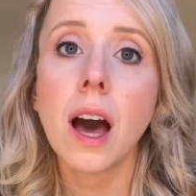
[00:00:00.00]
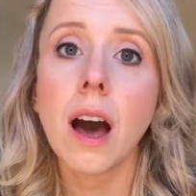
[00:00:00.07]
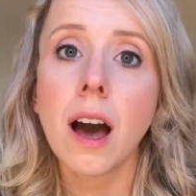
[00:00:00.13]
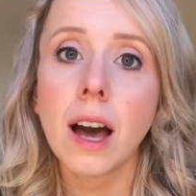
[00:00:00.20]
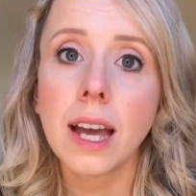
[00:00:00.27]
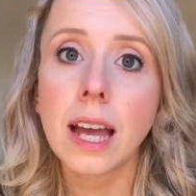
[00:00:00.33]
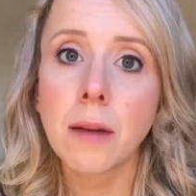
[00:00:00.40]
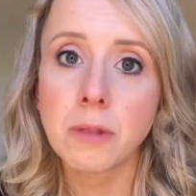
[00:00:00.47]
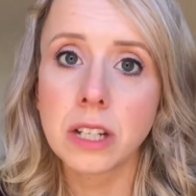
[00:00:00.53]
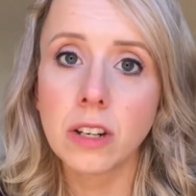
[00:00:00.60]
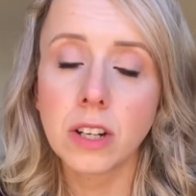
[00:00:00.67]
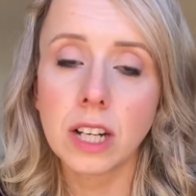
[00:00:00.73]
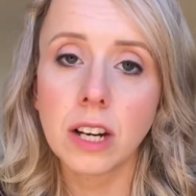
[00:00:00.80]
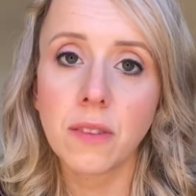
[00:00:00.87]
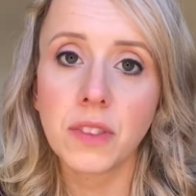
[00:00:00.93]
I
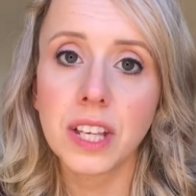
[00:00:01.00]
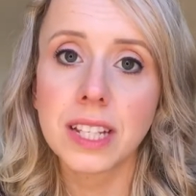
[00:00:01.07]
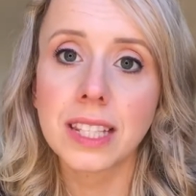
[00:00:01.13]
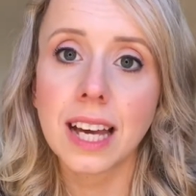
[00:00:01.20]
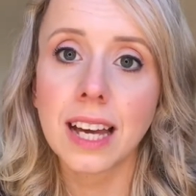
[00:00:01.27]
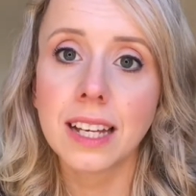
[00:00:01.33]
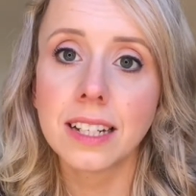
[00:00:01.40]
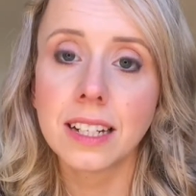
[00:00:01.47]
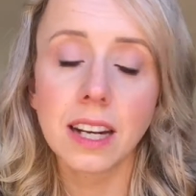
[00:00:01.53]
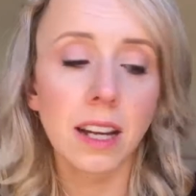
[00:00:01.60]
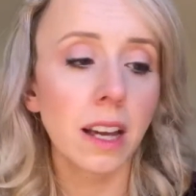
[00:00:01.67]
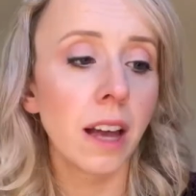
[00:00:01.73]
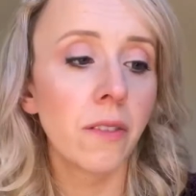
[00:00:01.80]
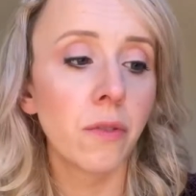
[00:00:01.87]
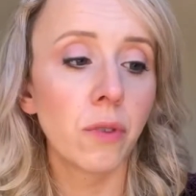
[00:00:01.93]
absolutely love this and
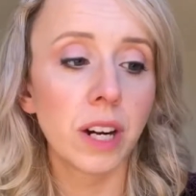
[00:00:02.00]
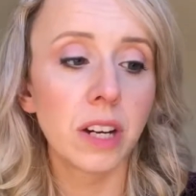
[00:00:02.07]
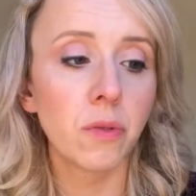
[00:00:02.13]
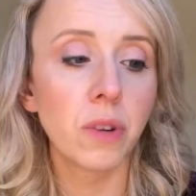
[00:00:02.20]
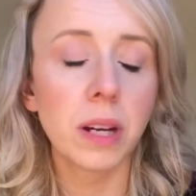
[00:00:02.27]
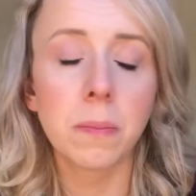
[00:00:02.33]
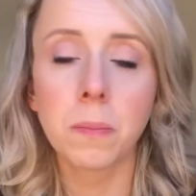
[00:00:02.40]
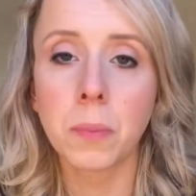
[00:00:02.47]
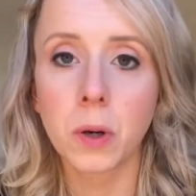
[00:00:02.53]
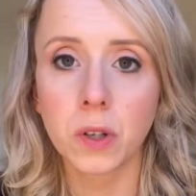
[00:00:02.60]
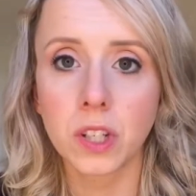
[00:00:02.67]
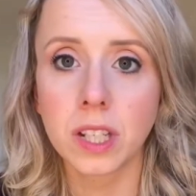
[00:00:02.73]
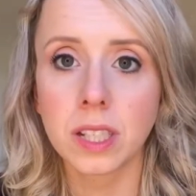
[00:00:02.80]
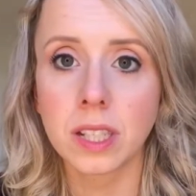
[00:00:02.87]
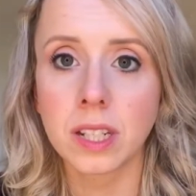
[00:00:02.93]
have already
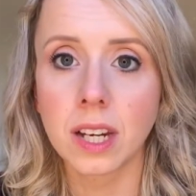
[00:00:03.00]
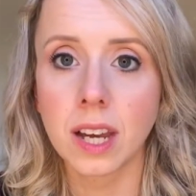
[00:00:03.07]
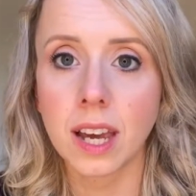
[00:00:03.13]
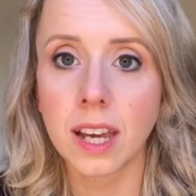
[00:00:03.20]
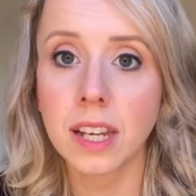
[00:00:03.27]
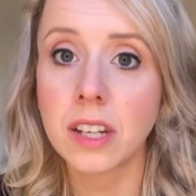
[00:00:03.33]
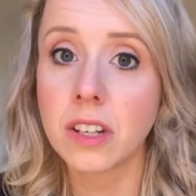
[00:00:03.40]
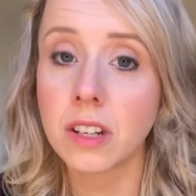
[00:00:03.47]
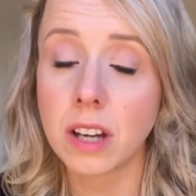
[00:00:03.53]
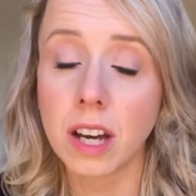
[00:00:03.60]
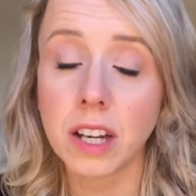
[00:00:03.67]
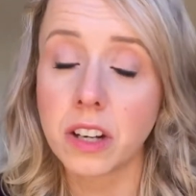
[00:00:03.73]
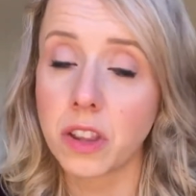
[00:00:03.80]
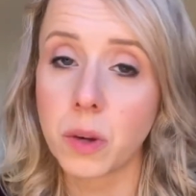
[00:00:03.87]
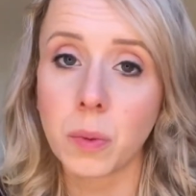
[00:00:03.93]
repurchased
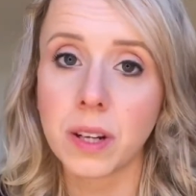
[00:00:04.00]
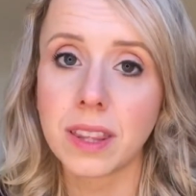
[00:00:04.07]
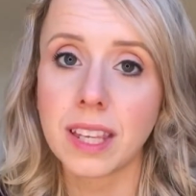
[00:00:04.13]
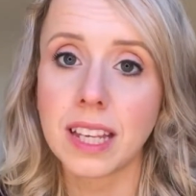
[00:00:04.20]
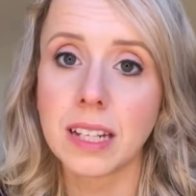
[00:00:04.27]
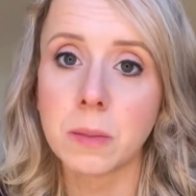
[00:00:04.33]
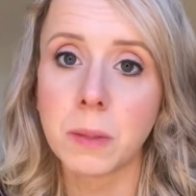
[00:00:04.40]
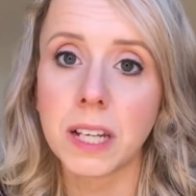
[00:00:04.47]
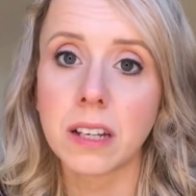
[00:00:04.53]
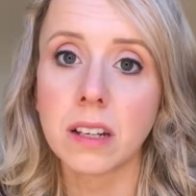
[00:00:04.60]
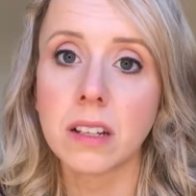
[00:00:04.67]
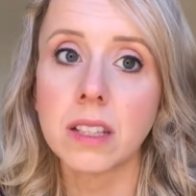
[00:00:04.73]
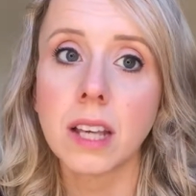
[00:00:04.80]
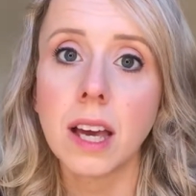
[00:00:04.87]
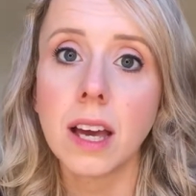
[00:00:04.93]
another one of these
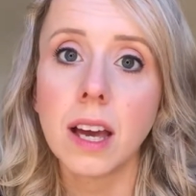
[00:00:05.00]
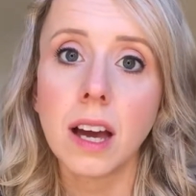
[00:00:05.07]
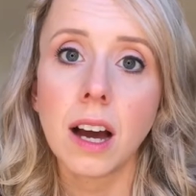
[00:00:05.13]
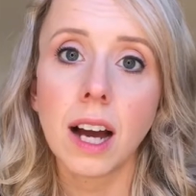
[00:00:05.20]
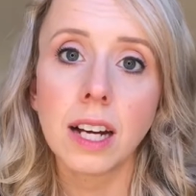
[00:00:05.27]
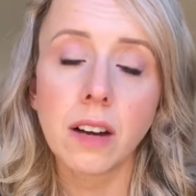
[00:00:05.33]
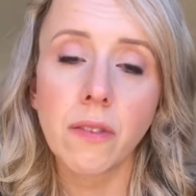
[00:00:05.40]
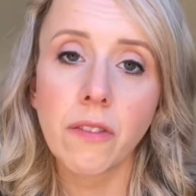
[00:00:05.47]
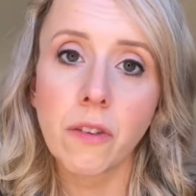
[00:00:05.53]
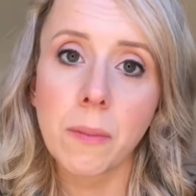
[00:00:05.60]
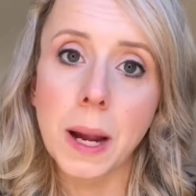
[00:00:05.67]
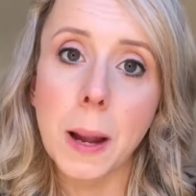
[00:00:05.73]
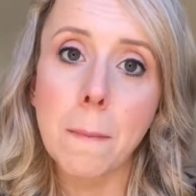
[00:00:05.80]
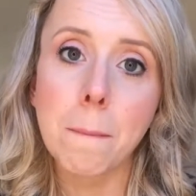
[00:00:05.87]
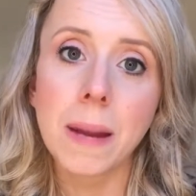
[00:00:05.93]
because I love it for my
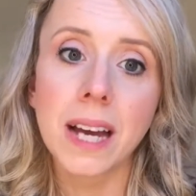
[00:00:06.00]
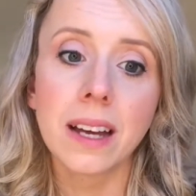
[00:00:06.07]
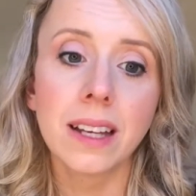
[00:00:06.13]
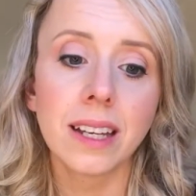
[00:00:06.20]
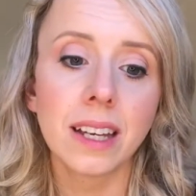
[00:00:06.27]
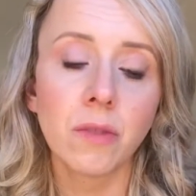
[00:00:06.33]
handbag.